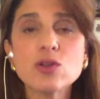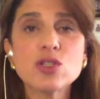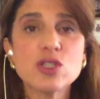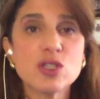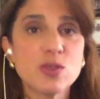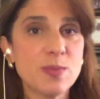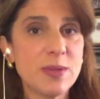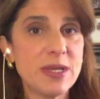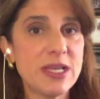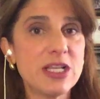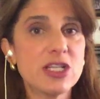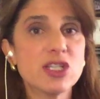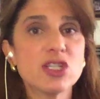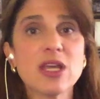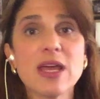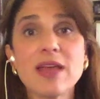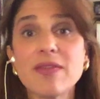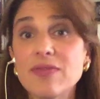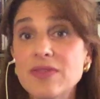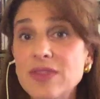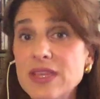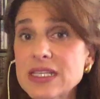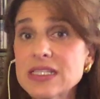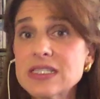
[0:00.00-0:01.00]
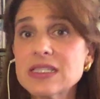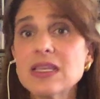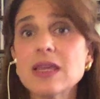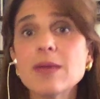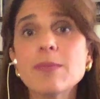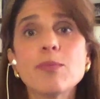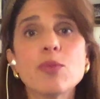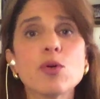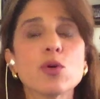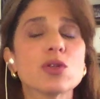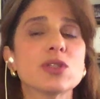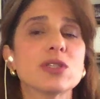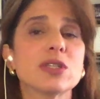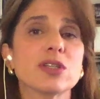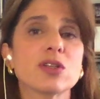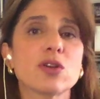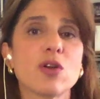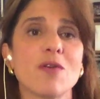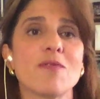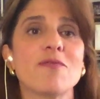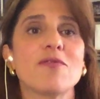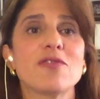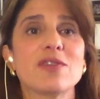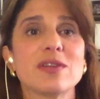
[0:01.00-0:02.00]
speech at this important
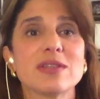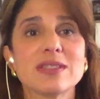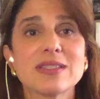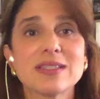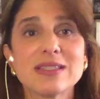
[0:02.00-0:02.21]
conference.